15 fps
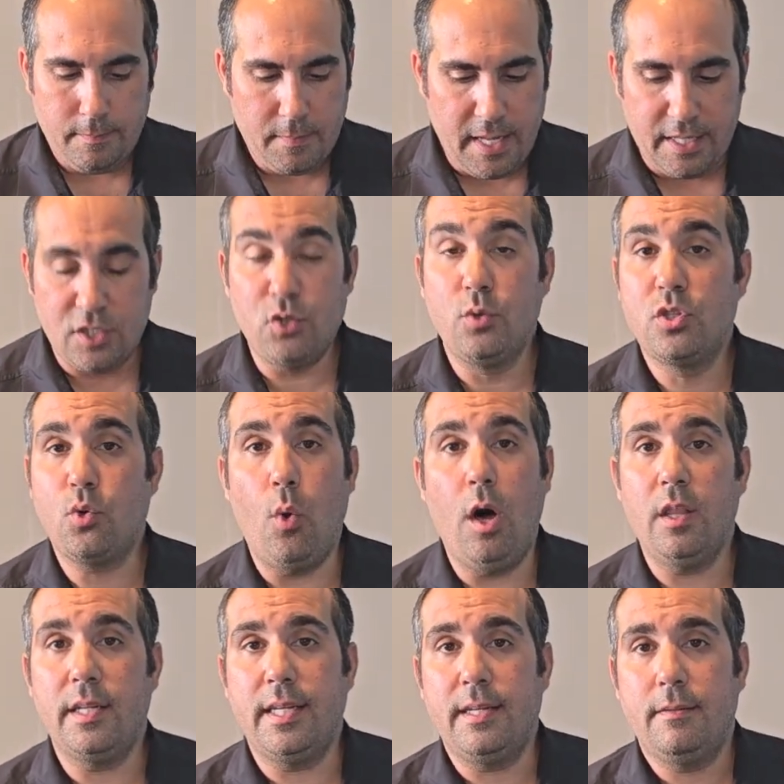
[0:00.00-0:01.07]
exudes
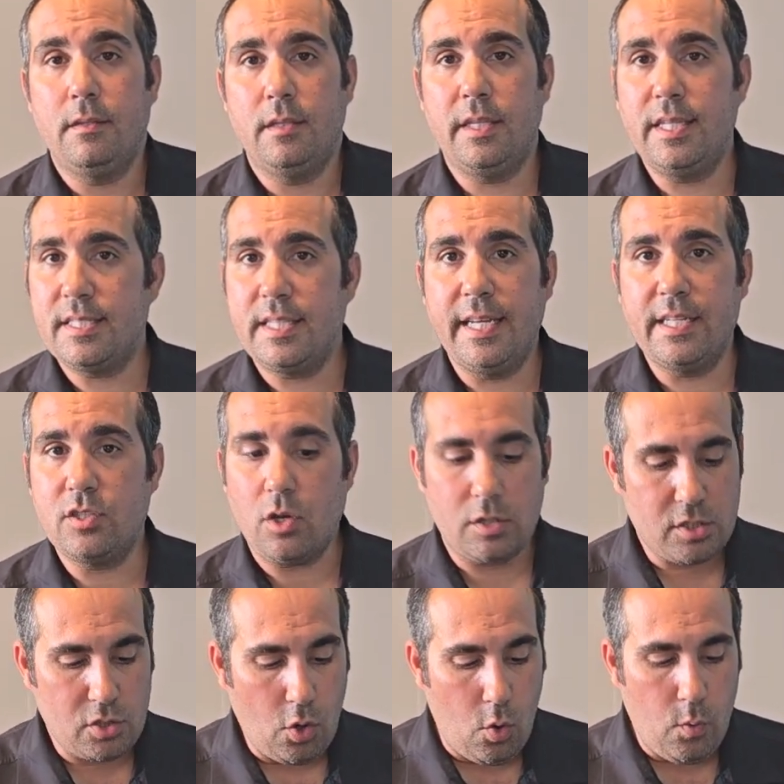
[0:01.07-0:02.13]
quality. These things are
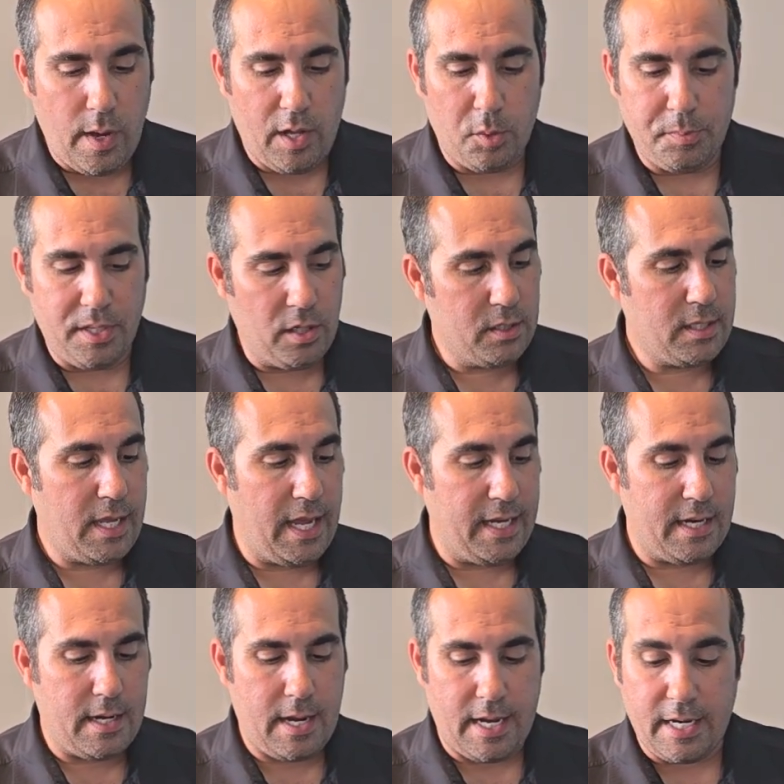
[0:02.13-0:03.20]
so well built,
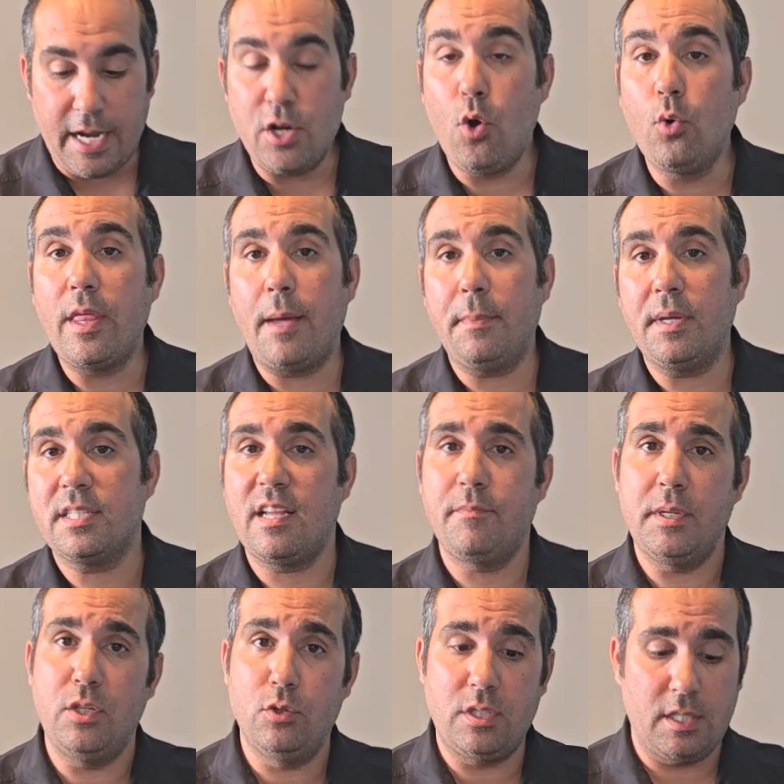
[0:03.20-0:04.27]
and I know that because I've
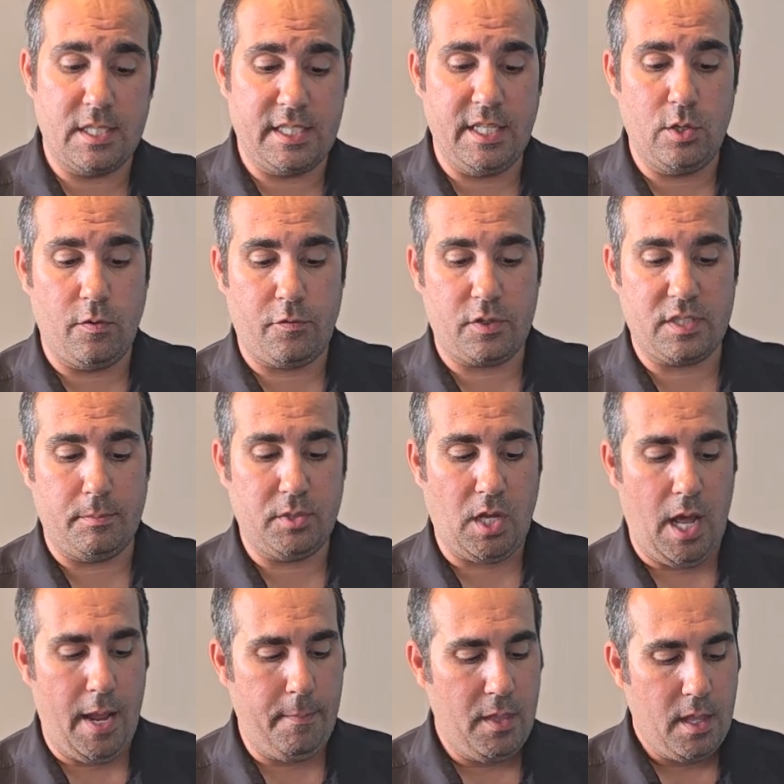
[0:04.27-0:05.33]
been using the Seagull for some
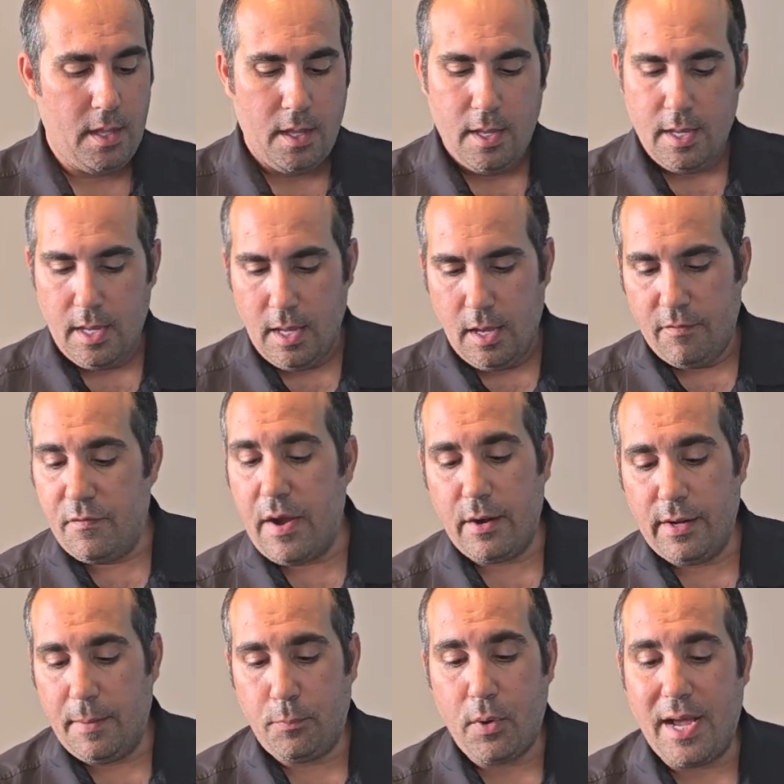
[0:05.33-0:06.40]
time.
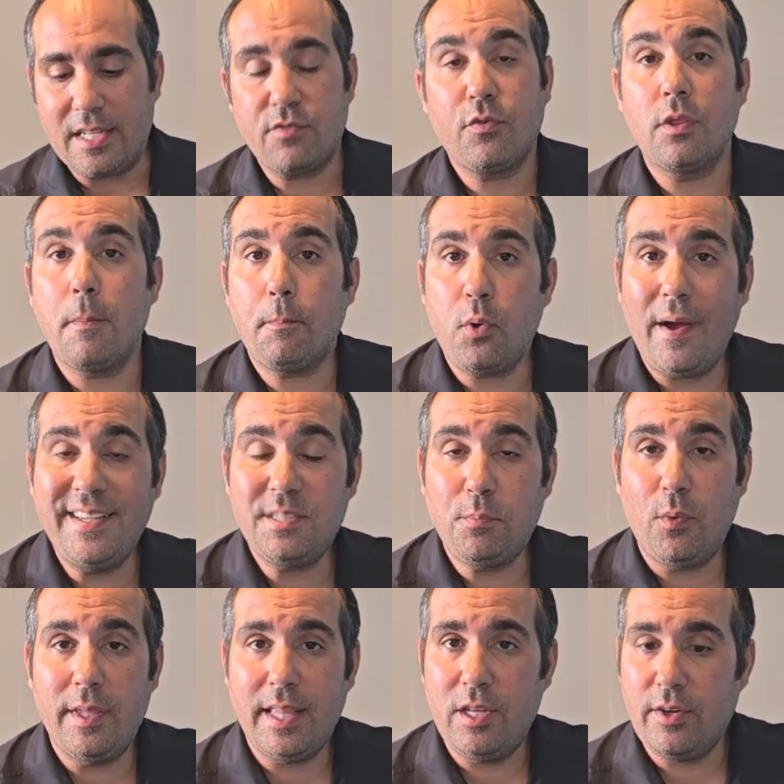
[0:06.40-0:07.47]
Very impressed. For the price
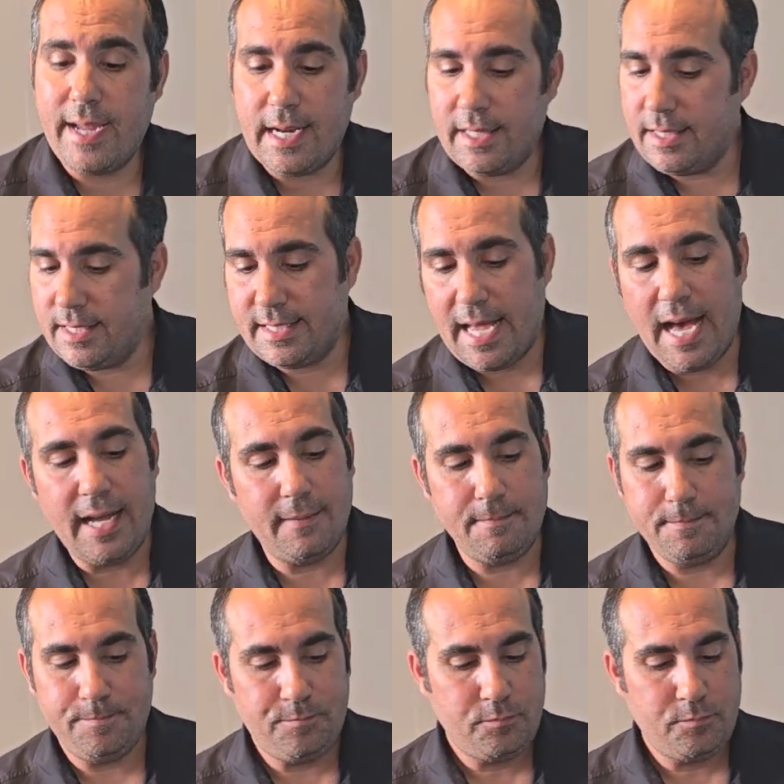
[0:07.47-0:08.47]
point that you're getting these at,